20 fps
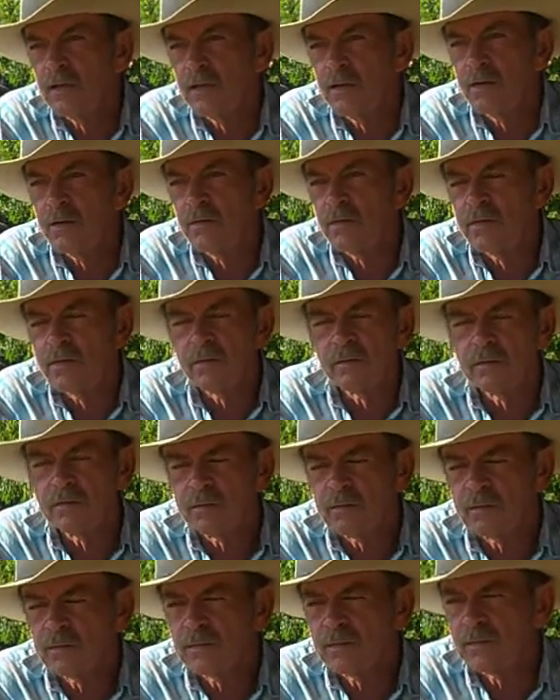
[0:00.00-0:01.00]
you know,
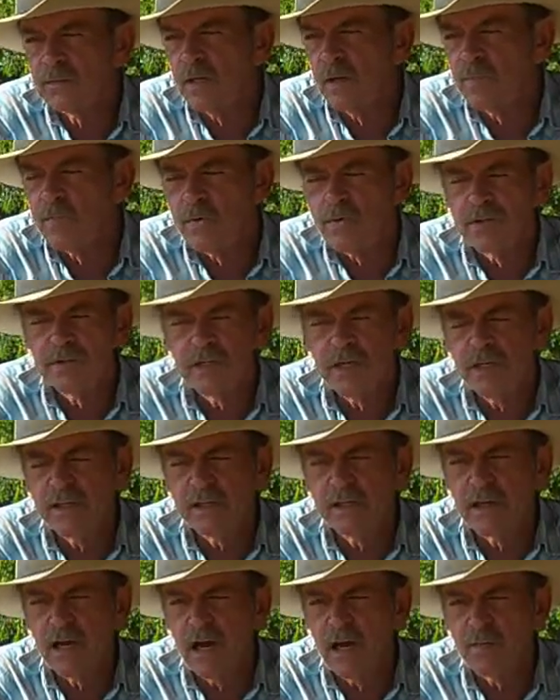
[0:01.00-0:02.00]
I
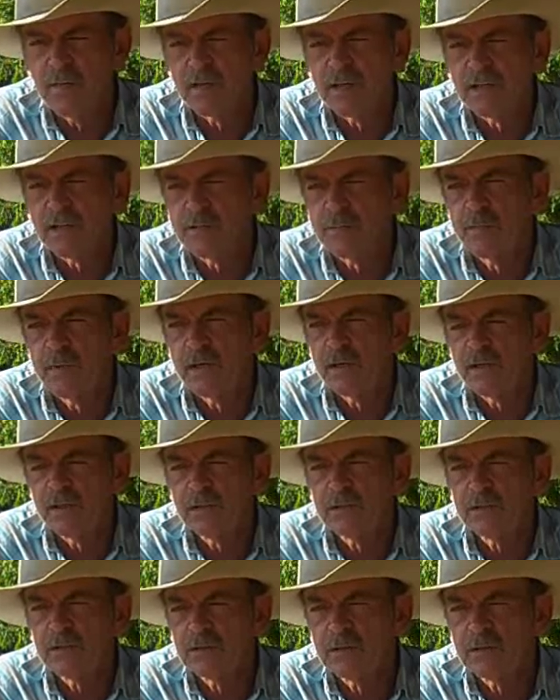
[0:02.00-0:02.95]
appreciate the comments, but